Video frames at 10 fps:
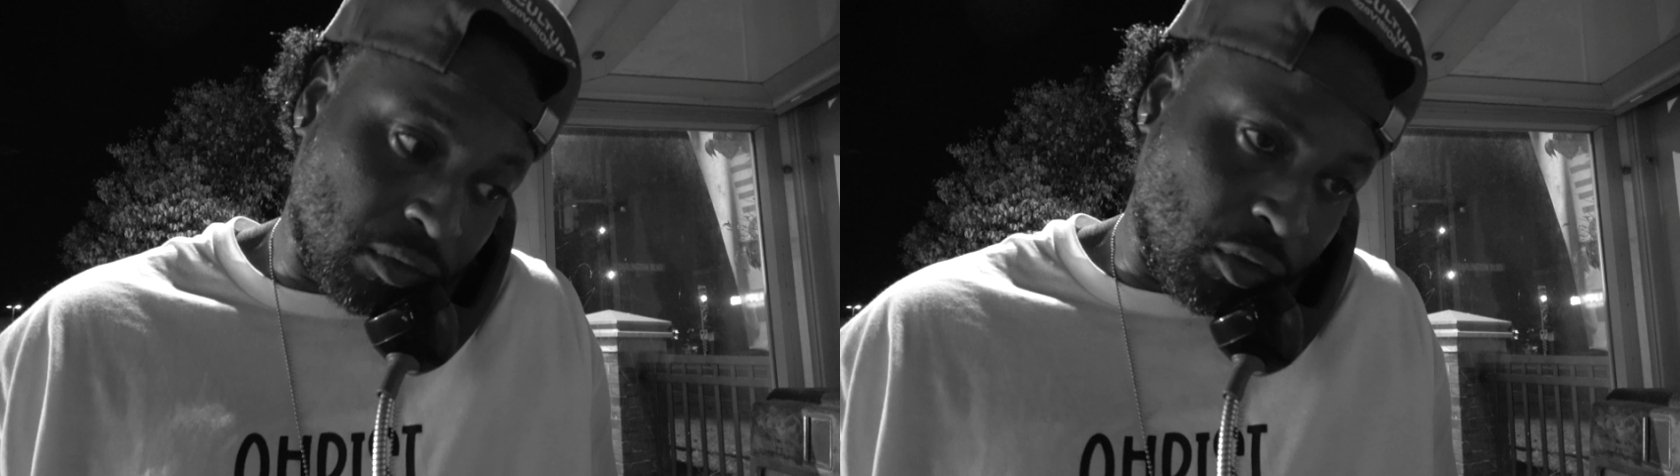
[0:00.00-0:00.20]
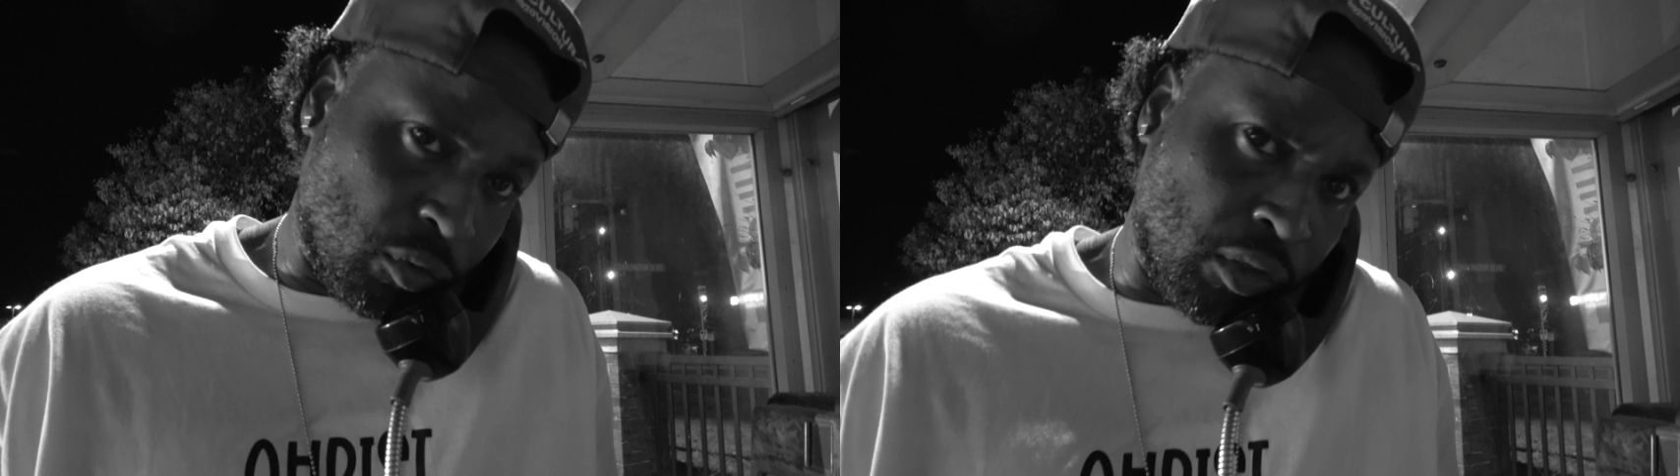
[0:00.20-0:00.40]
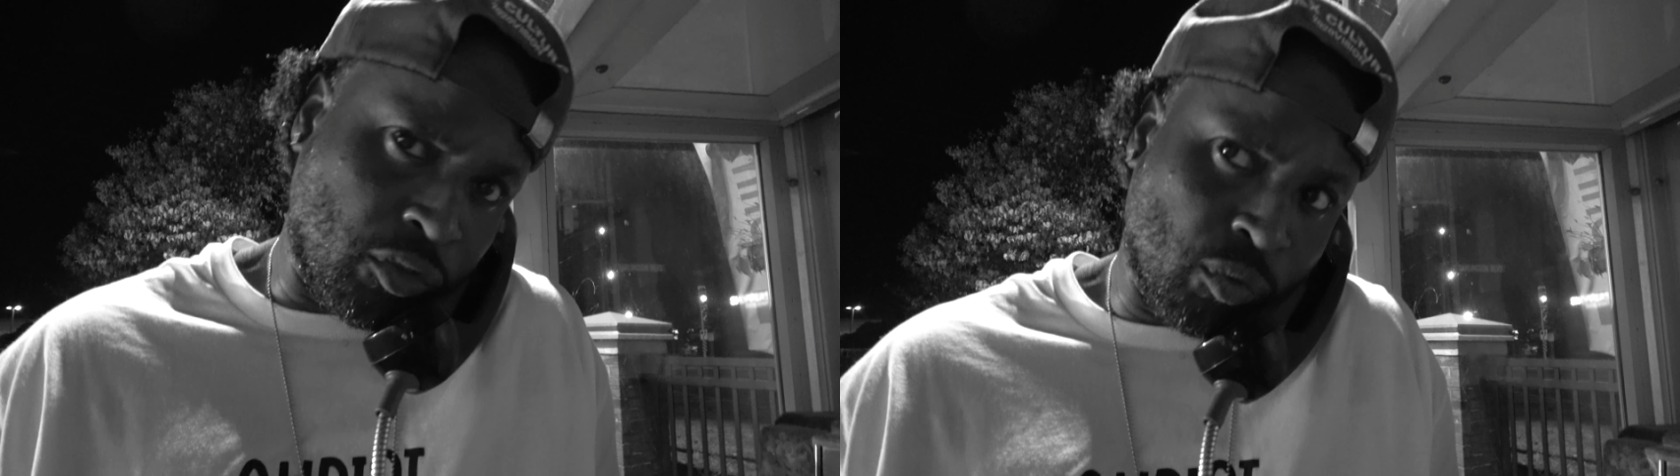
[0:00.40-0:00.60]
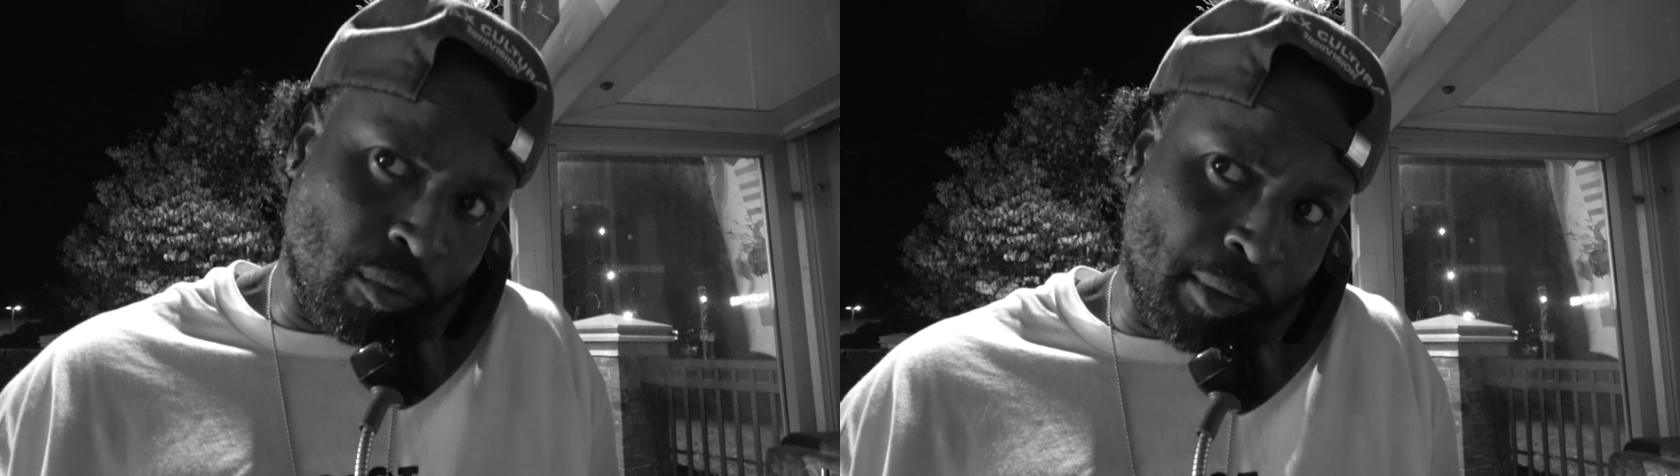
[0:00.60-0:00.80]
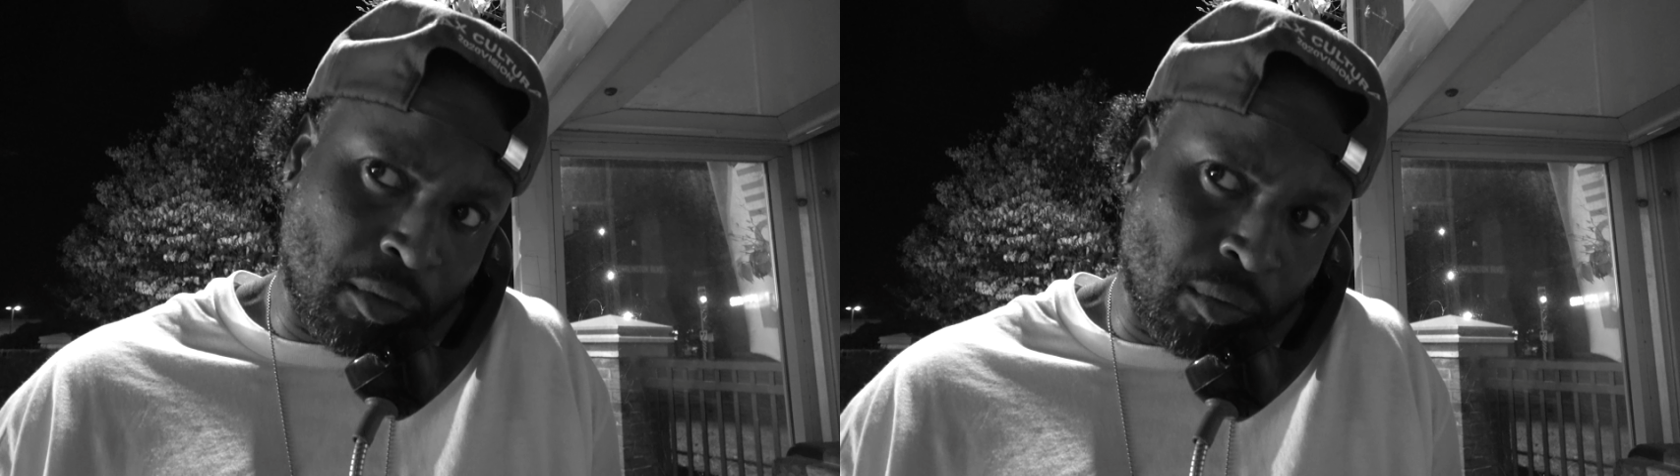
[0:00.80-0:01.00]
You, is your
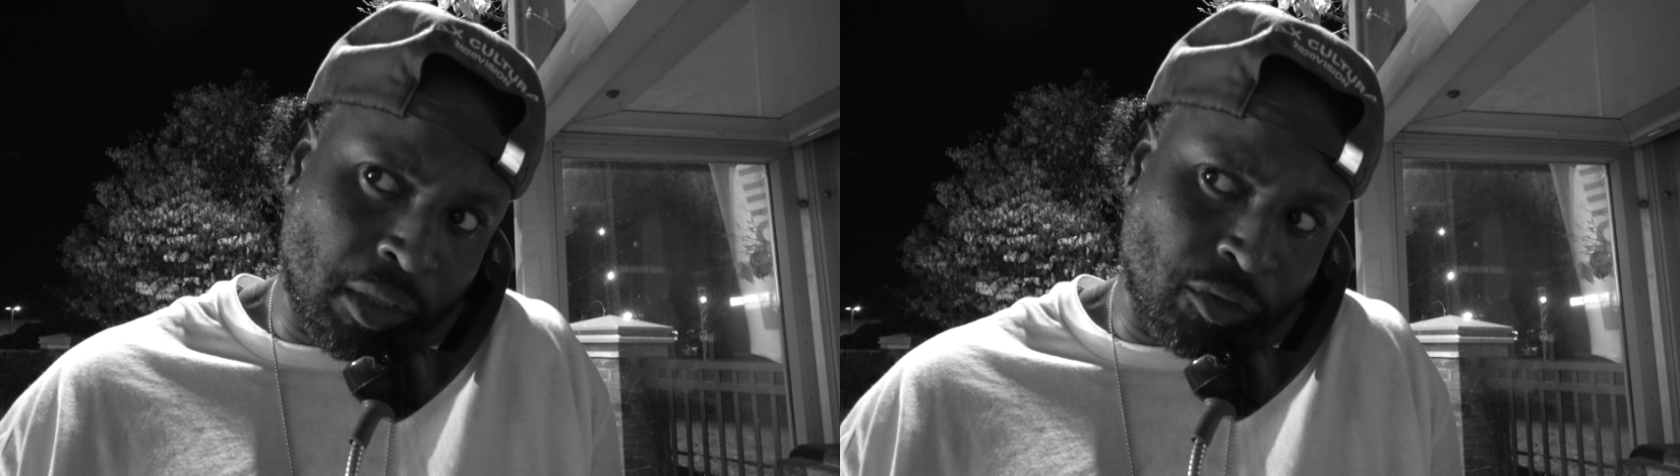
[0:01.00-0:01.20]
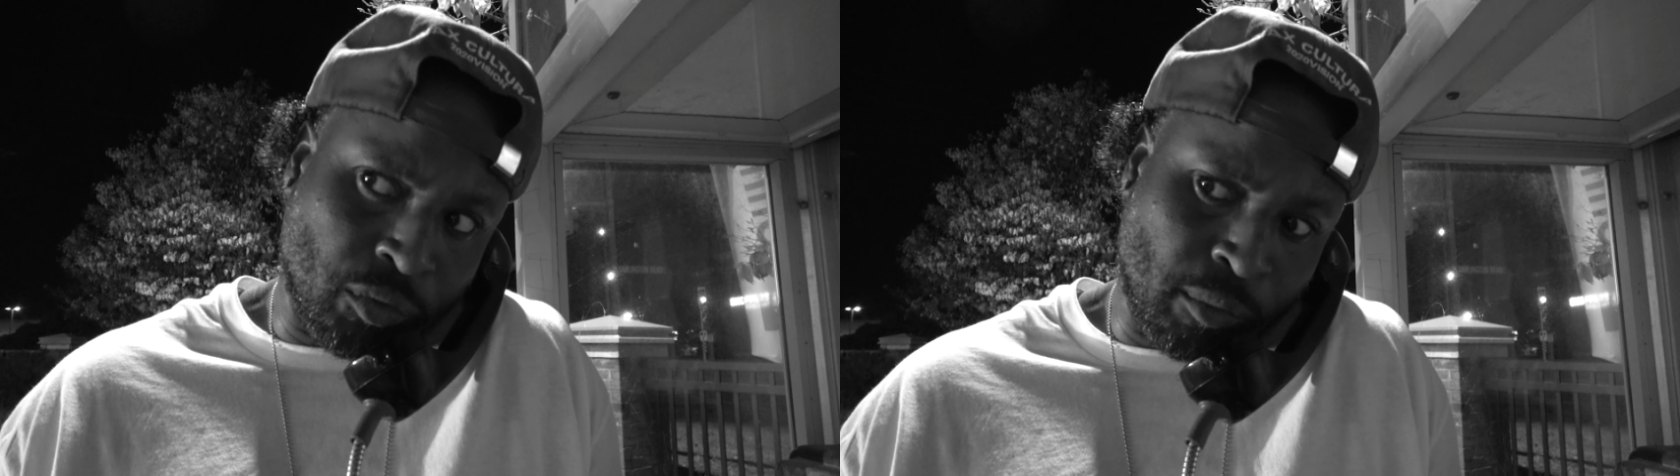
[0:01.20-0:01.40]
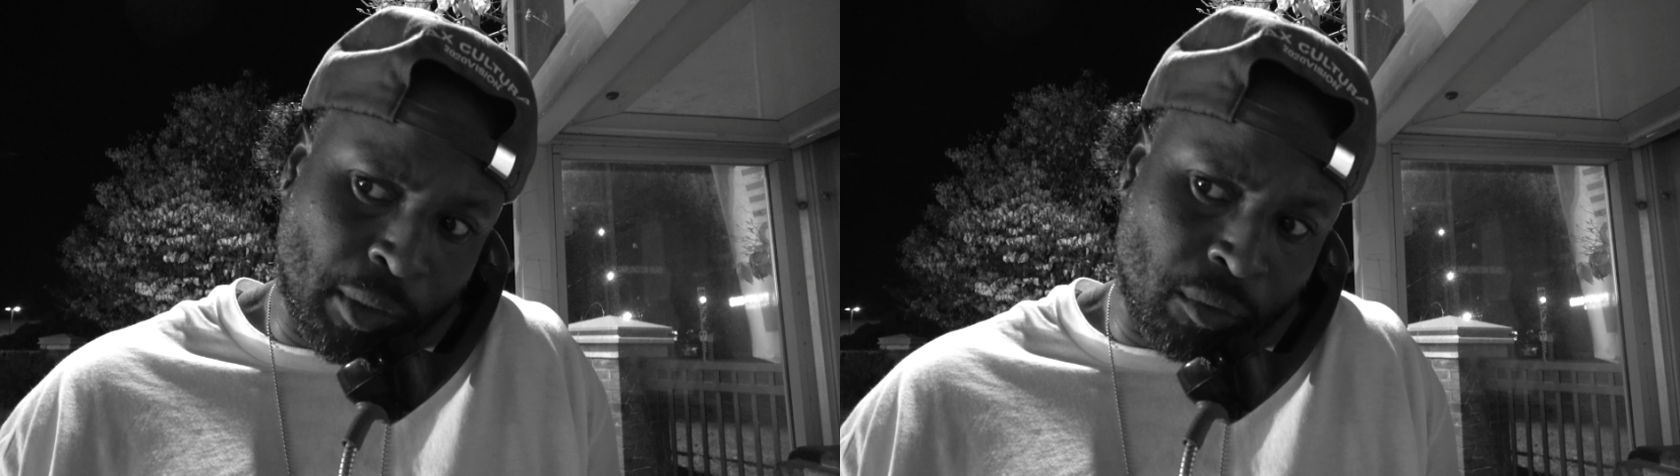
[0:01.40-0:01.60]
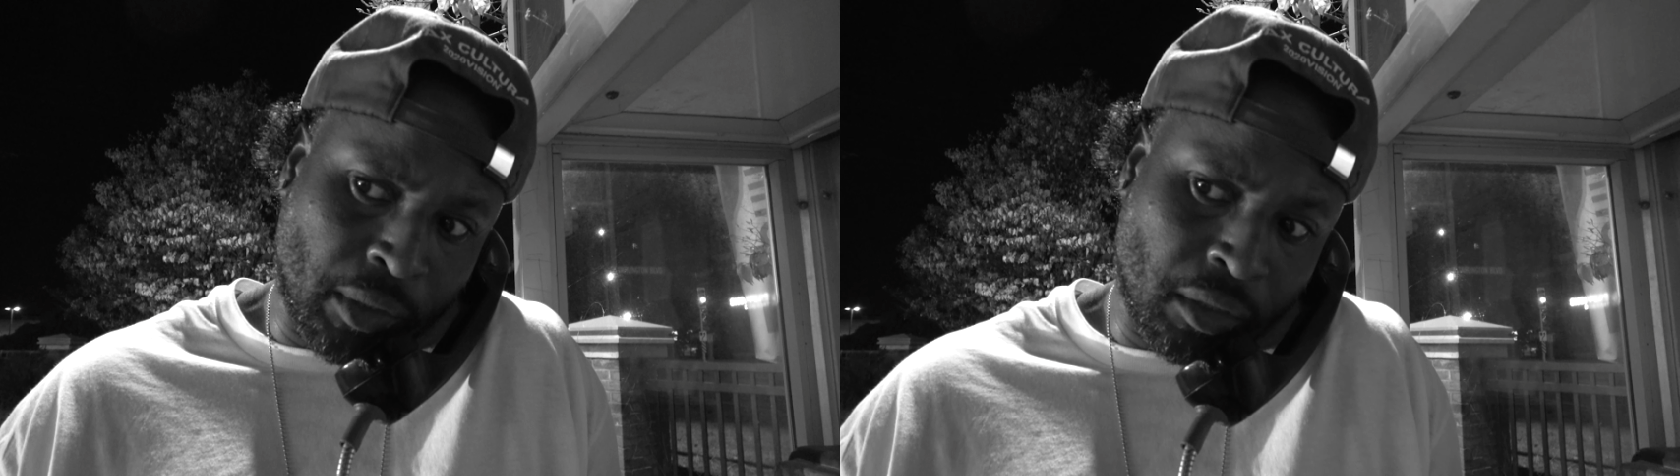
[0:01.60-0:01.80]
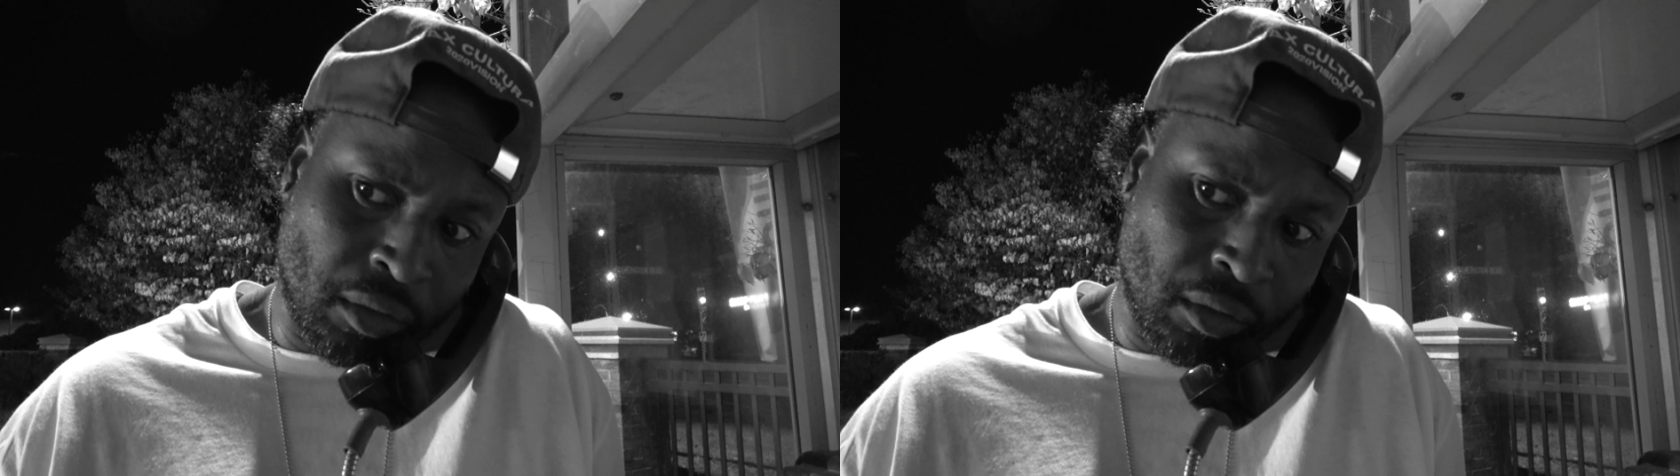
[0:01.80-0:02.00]
roommate awake? Is your roommate awake?